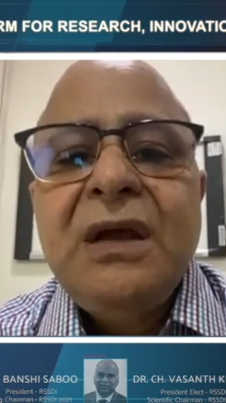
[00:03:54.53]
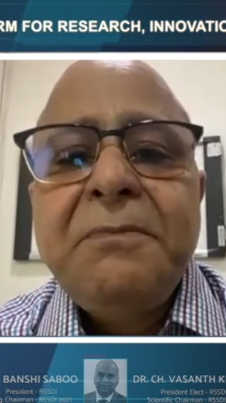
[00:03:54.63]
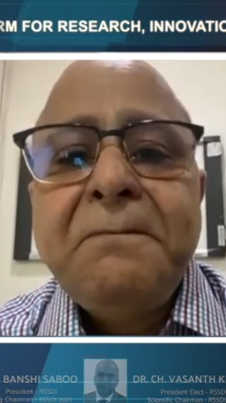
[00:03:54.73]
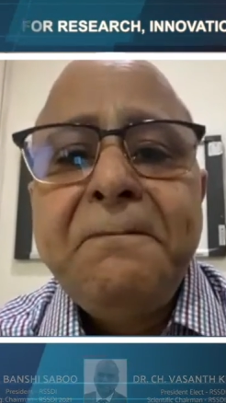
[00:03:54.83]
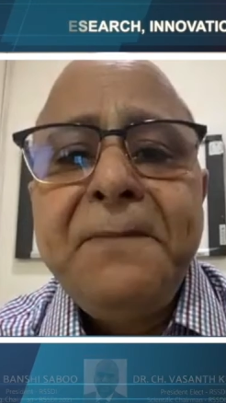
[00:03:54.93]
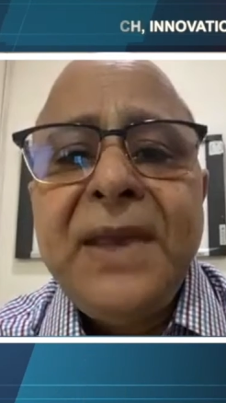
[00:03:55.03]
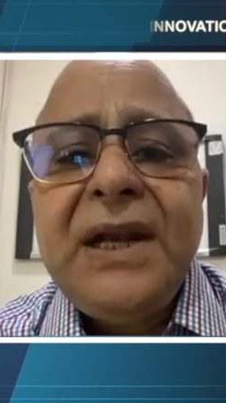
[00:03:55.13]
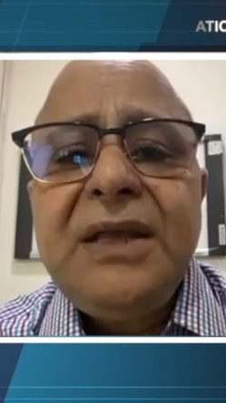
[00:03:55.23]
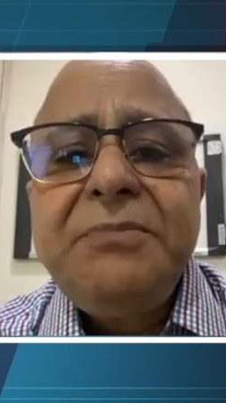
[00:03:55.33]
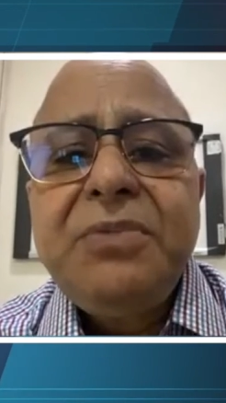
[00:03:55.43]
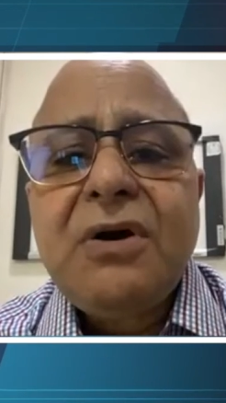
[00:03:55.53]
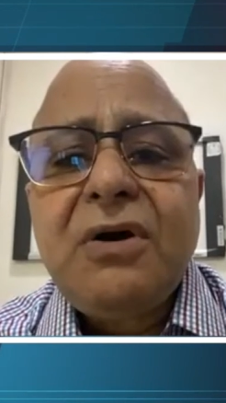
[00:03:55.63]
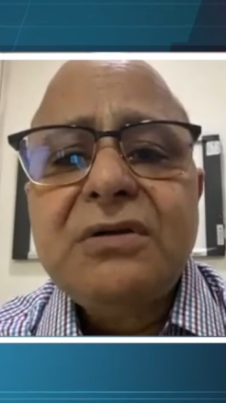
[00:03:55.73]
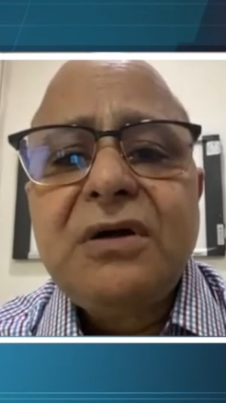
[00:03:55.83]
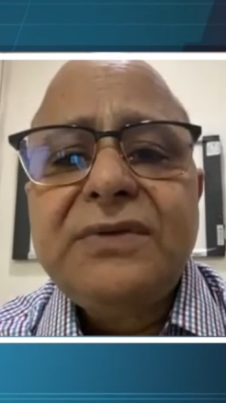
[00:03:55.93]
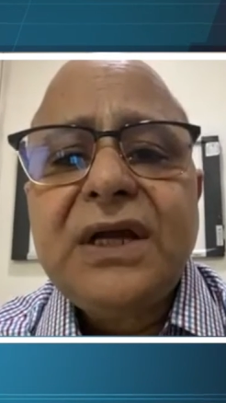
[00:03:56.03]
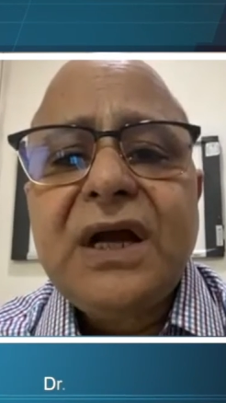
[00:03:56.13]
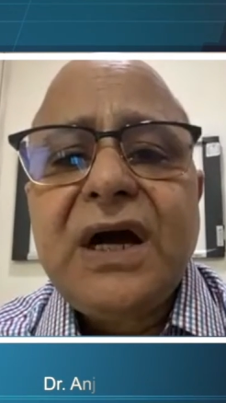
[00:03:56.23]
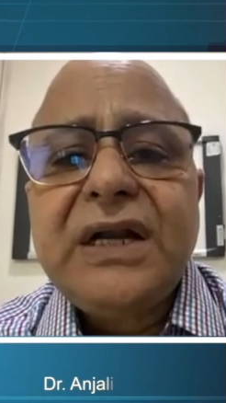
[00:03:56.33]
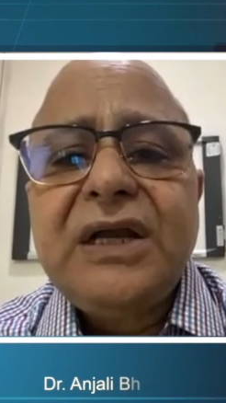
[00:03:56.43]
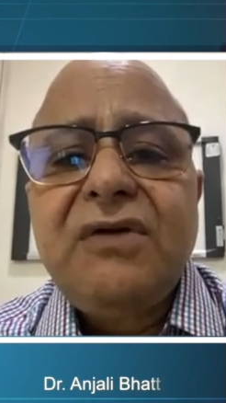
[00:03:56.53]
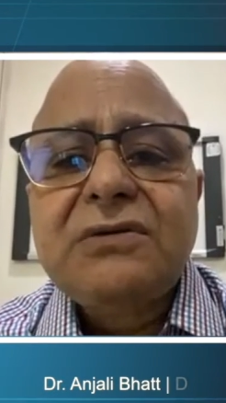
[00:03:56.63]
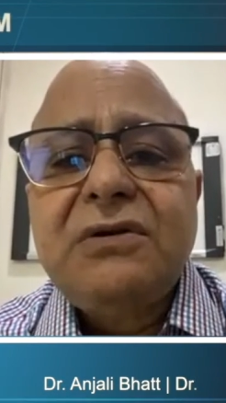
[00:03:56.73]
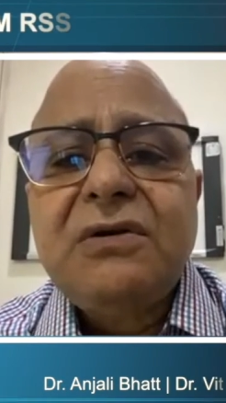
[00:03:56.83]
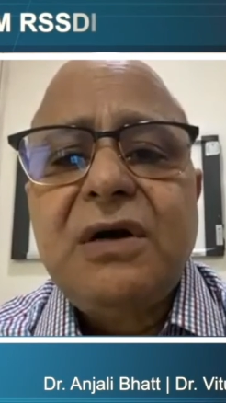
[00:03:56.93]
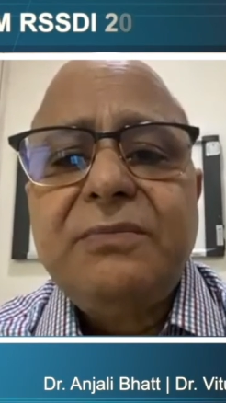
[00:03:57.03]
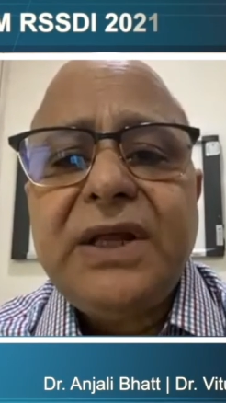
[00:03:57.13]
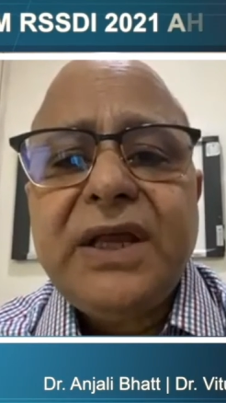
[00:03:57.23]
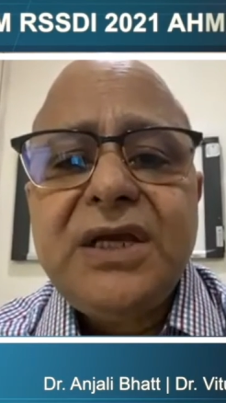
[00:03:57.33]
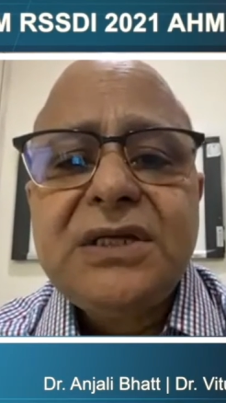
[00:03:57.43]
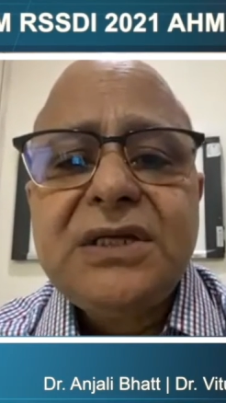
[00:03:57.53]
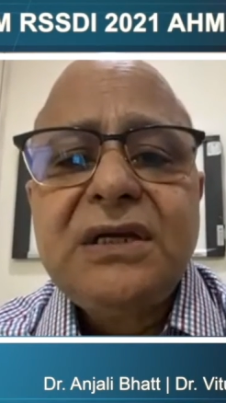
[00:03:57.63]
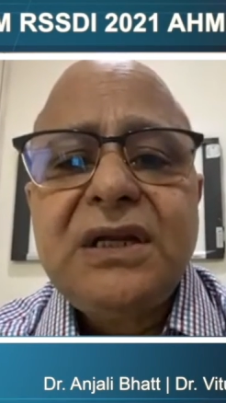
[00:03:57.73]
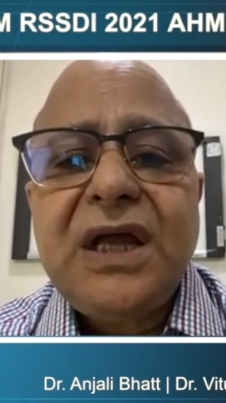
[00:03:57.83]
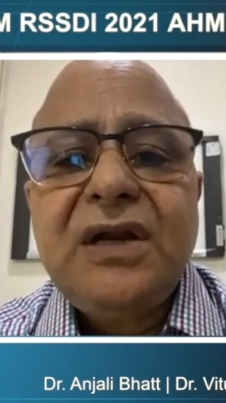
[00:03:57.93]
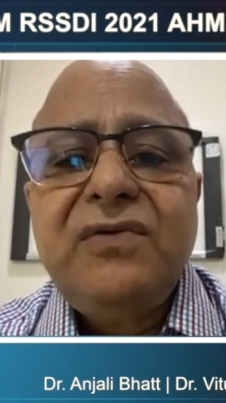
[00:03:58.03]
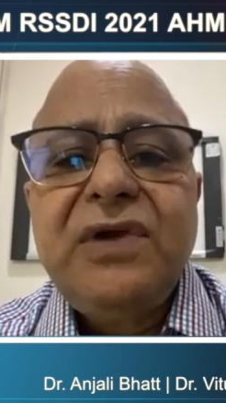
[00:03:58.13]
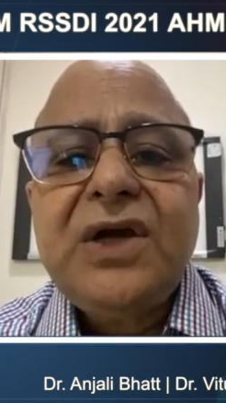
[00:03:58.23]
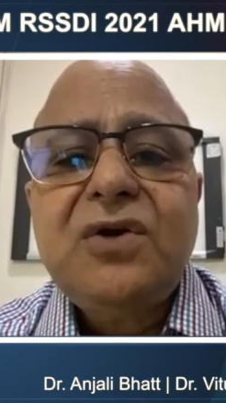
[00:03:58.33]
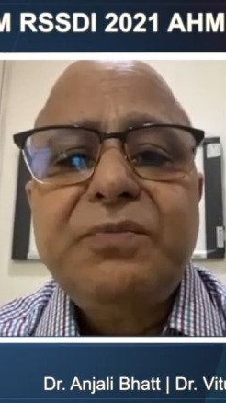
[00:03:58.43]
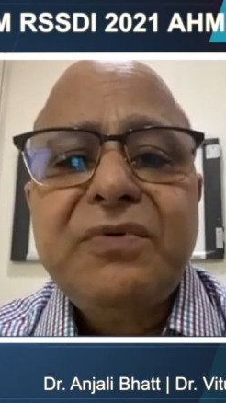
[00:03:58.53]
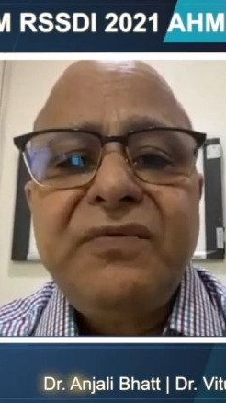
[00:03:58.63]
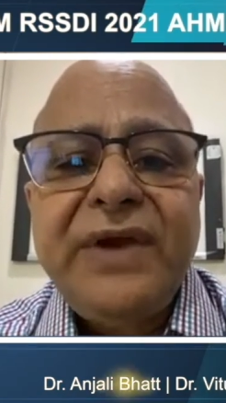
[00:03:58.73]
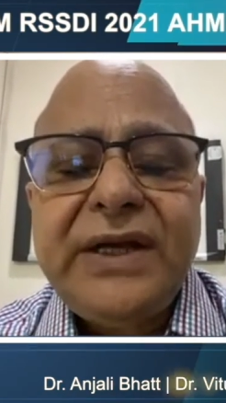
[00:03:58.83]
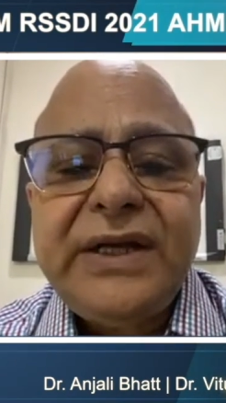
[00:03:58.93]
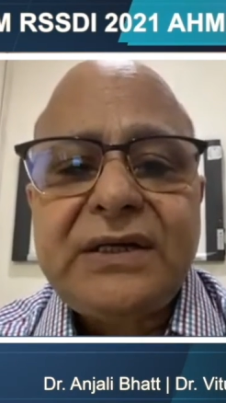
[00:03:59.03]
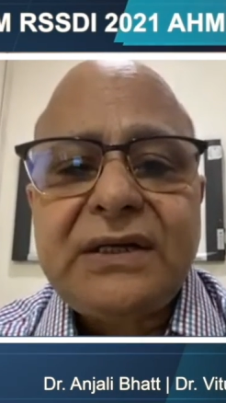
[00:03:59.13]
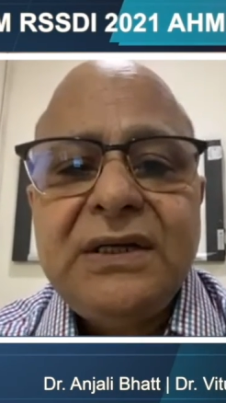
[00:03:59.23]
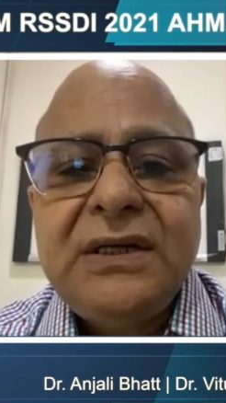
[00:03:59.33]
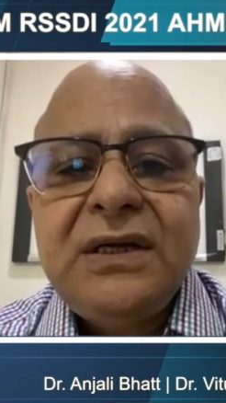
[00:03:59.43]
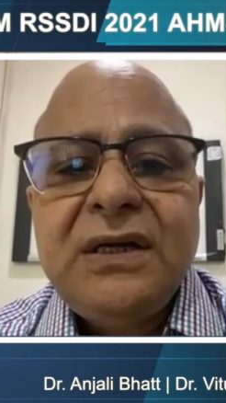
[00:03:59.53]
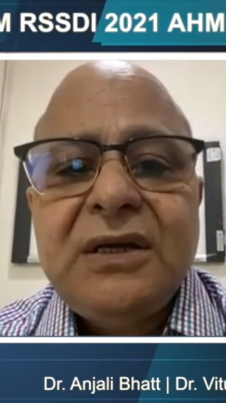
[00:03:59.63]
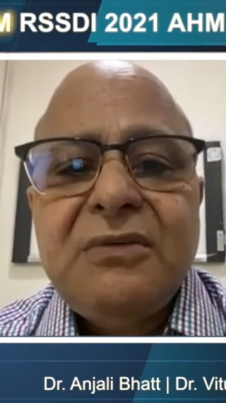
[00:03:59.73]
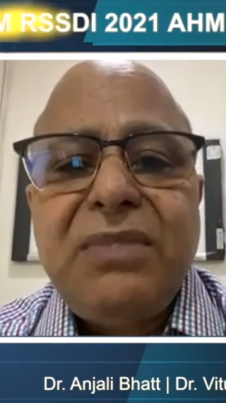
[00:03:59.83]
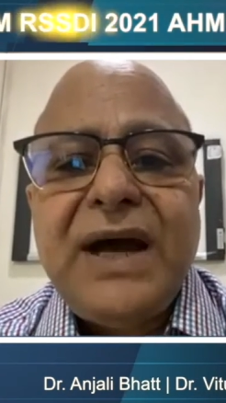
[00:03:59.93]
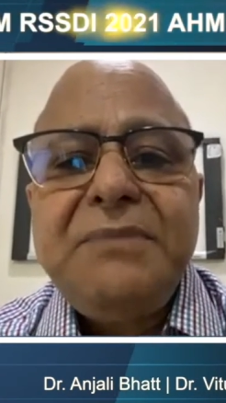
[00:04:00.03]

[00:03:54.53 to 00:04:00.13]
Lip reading: mainly because of the cardiovascular complication, and we have to prevent it by